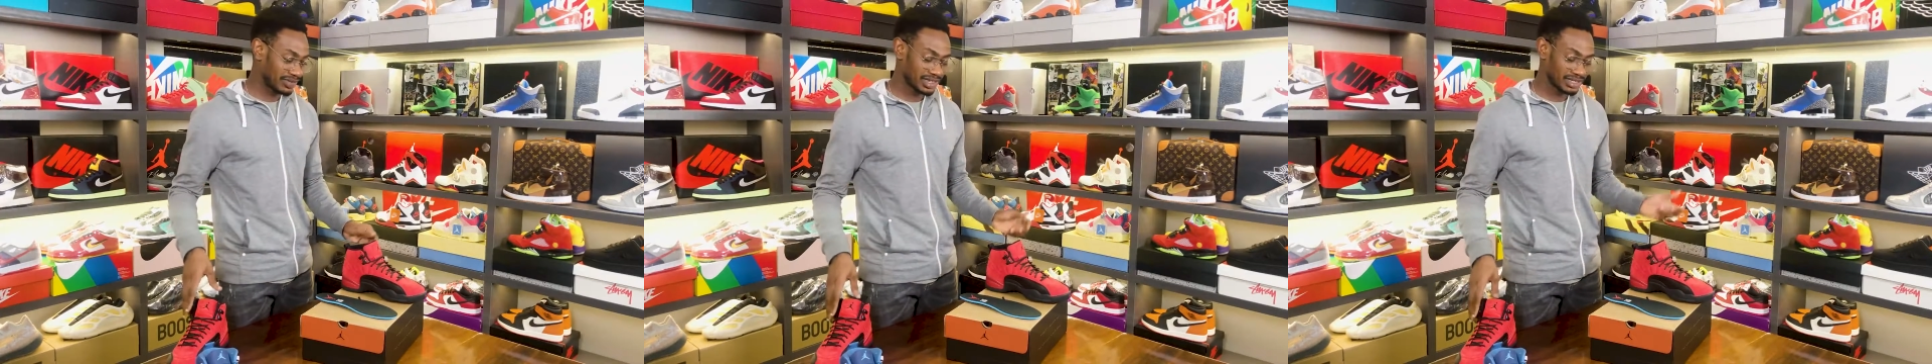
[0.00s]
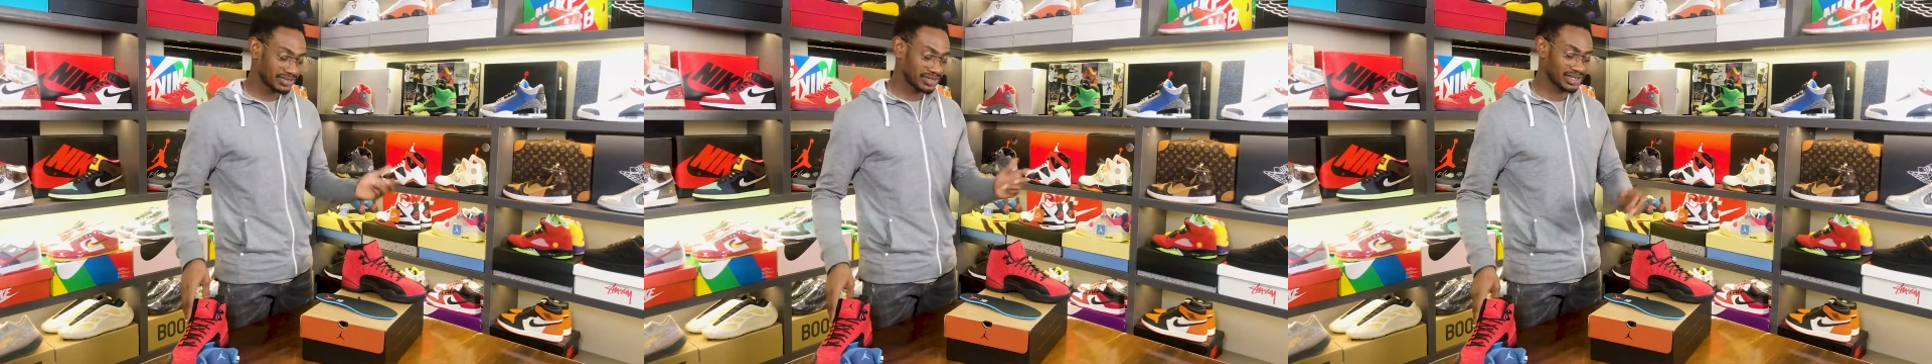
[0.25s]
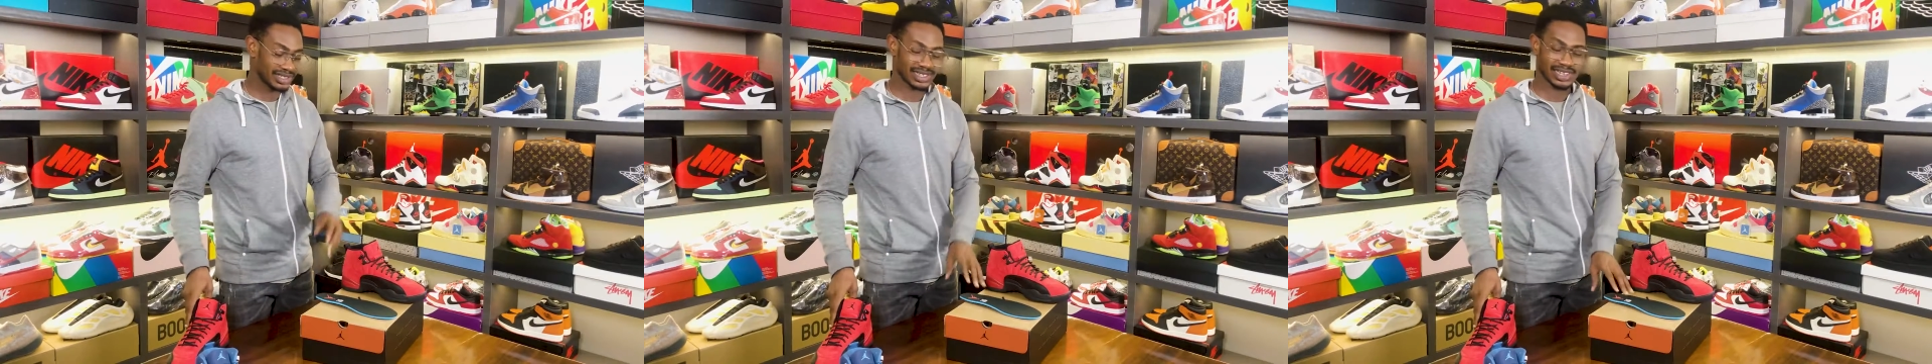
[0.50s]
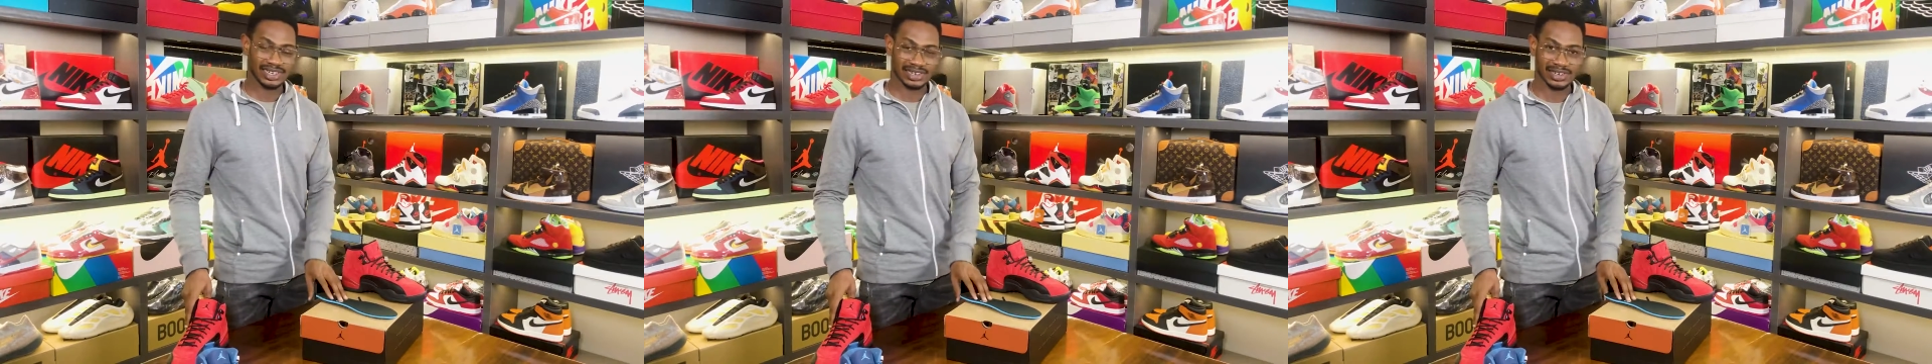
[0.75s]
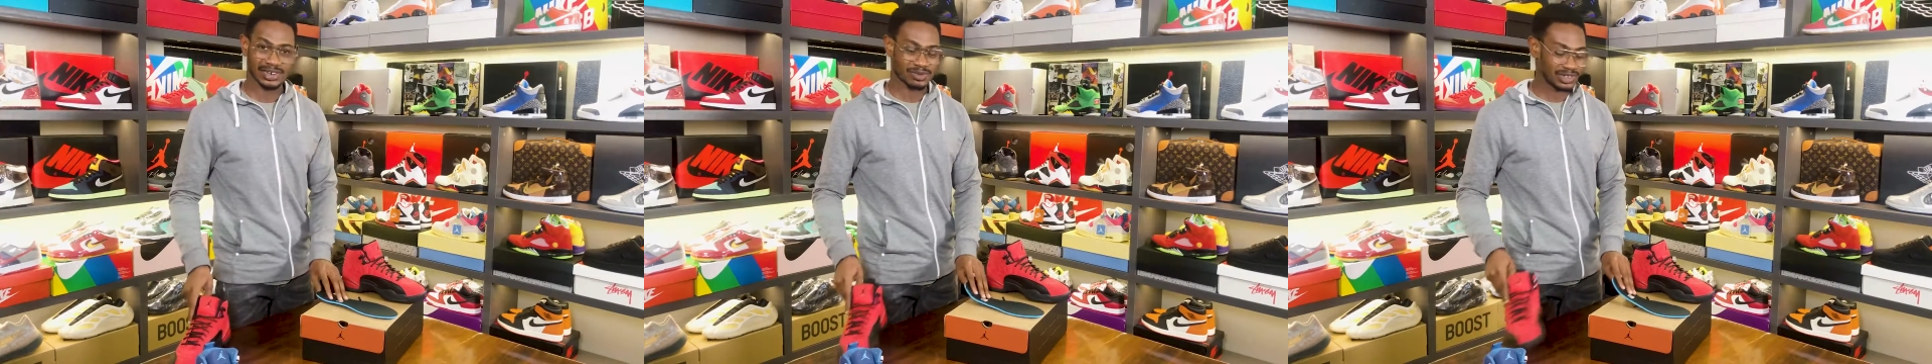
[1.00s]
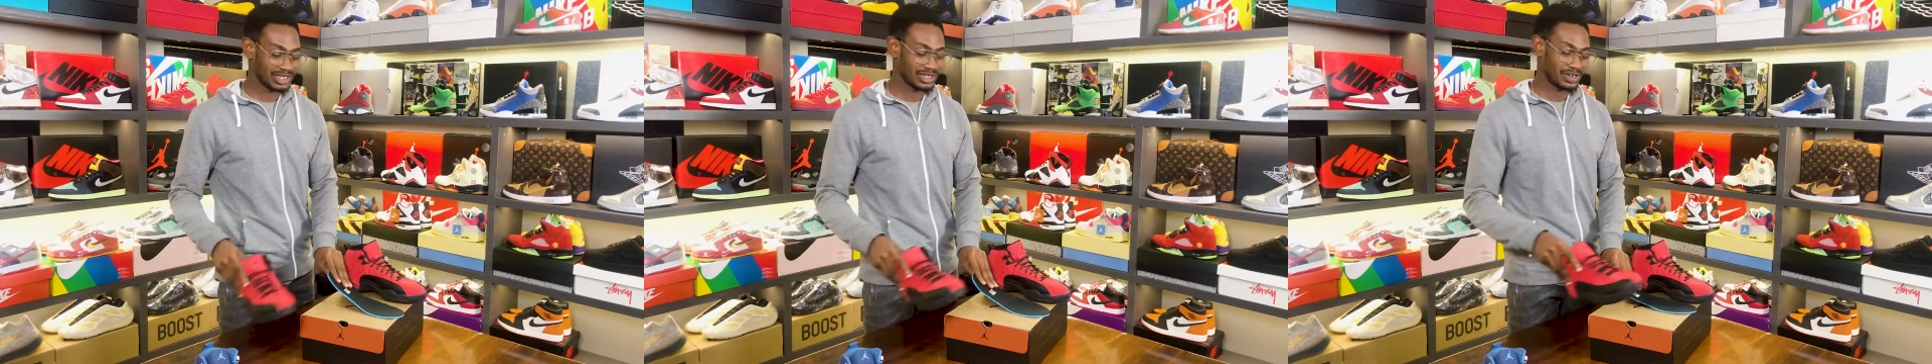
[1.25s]
I just feel it's gonna come
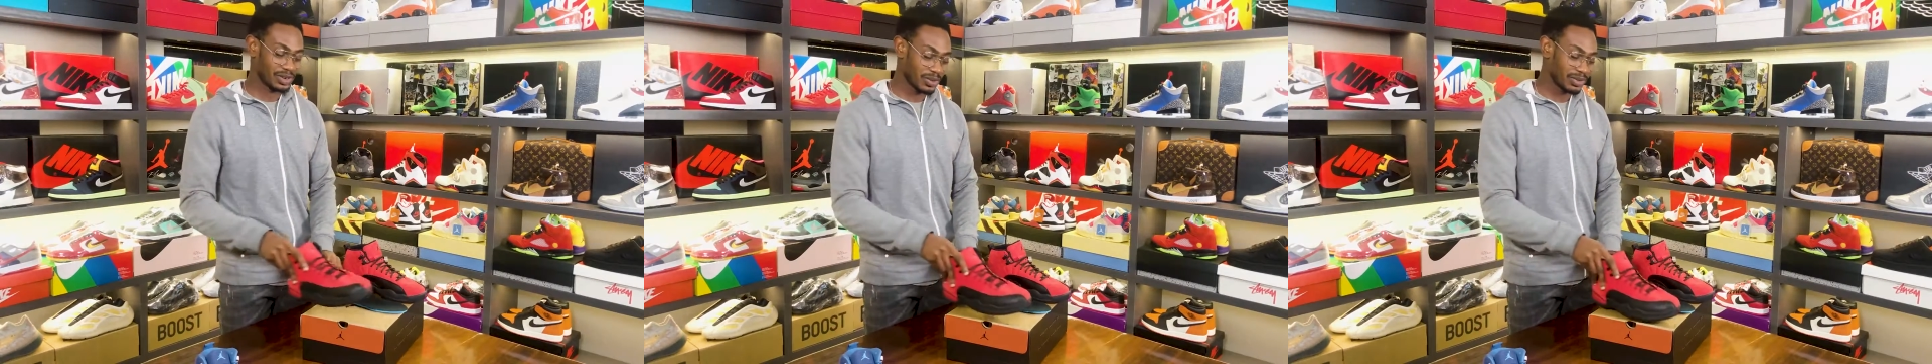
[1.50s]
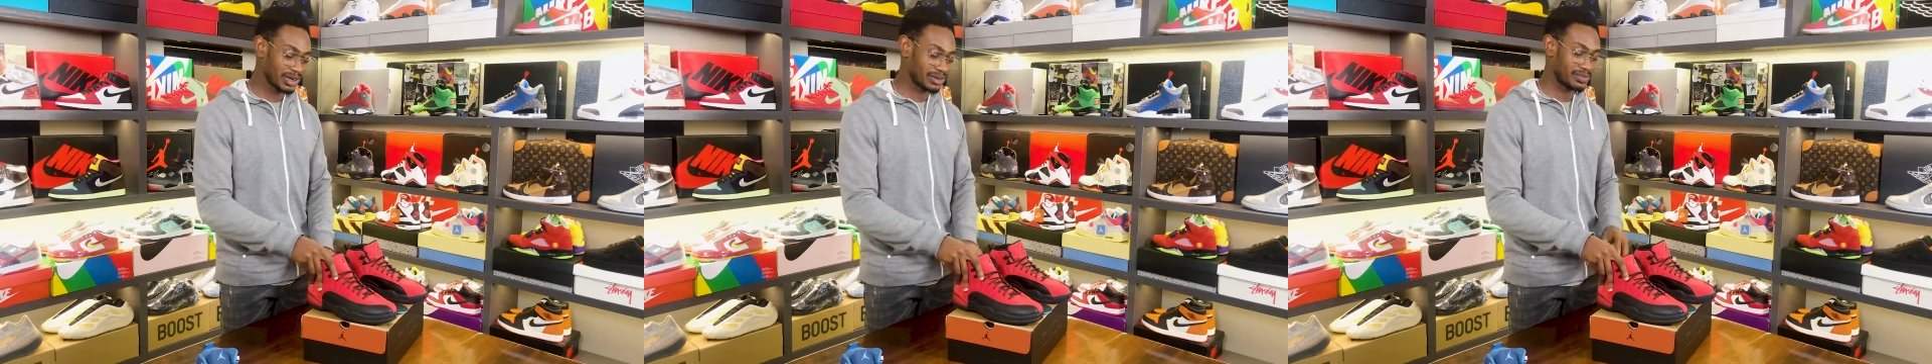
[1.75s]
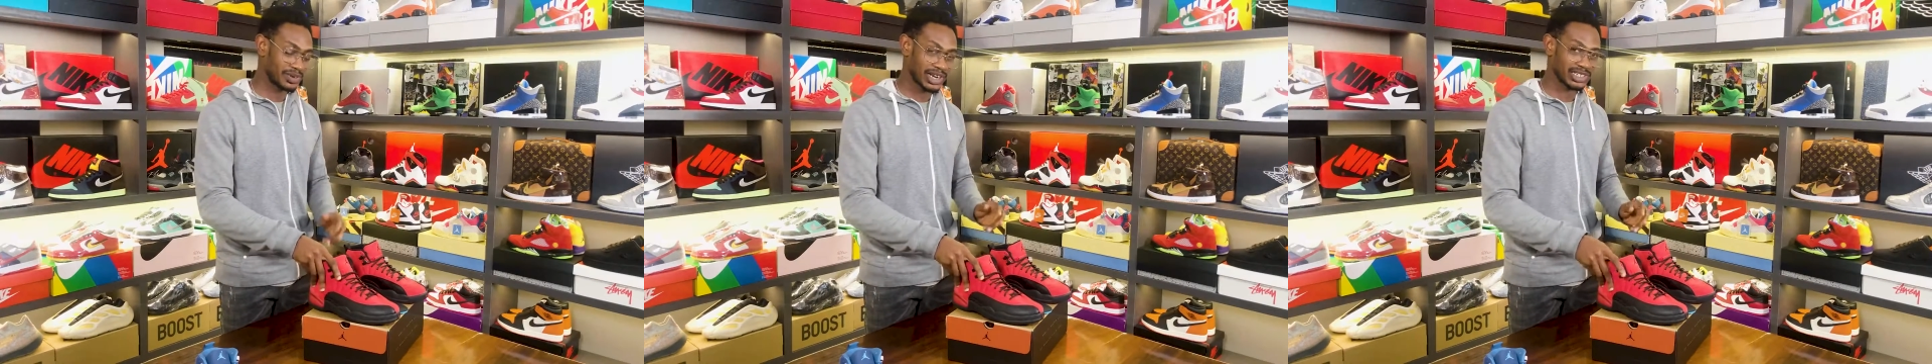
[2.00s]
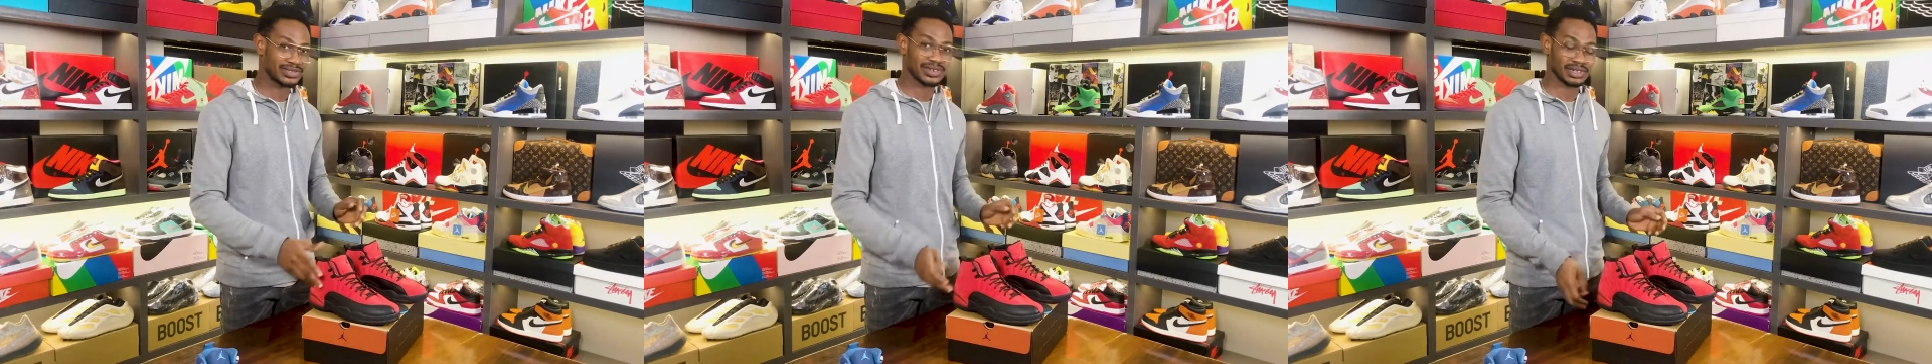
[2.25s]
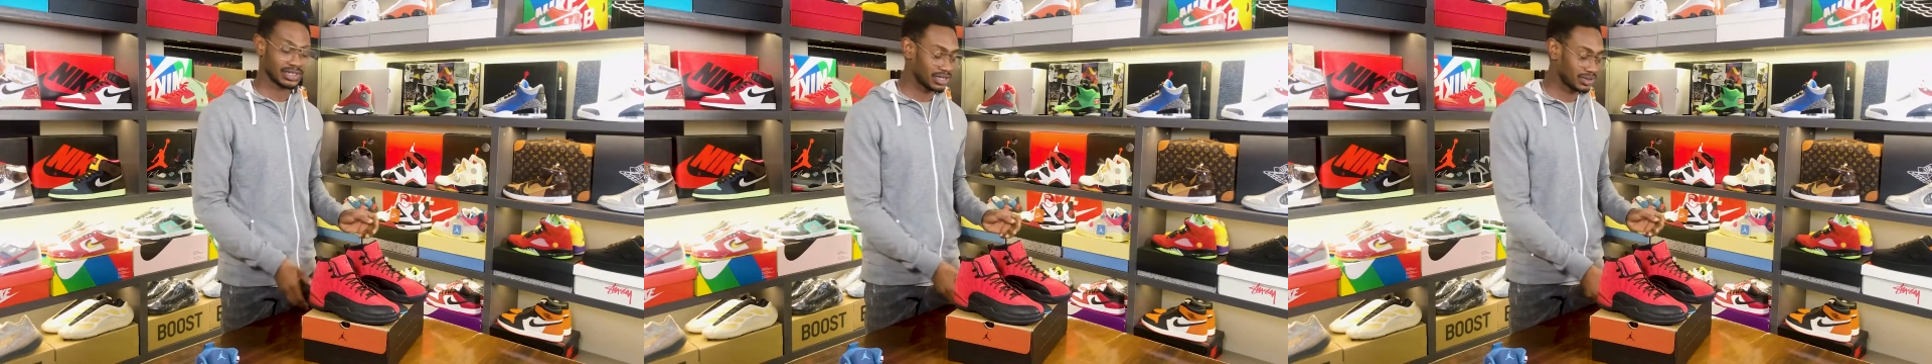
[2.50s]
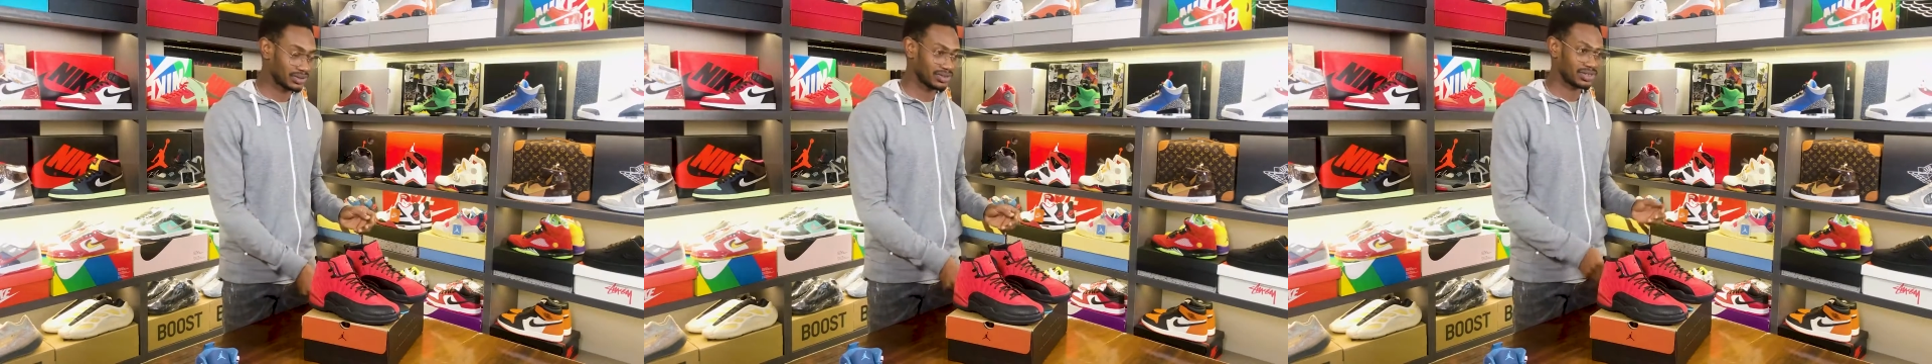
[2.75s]
with the normal price for, you
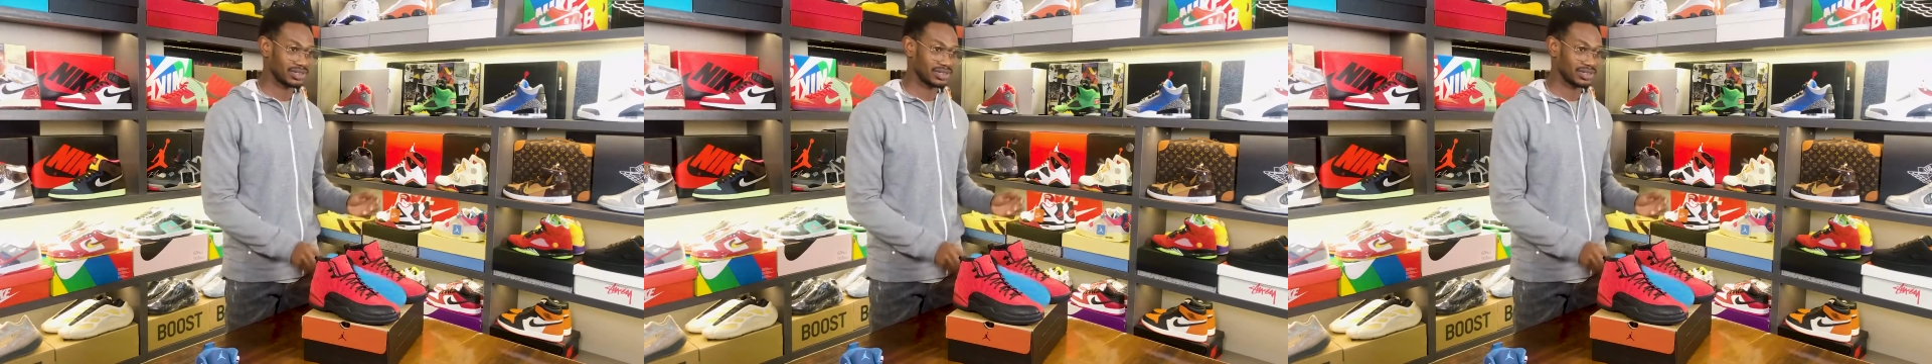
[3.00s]
know,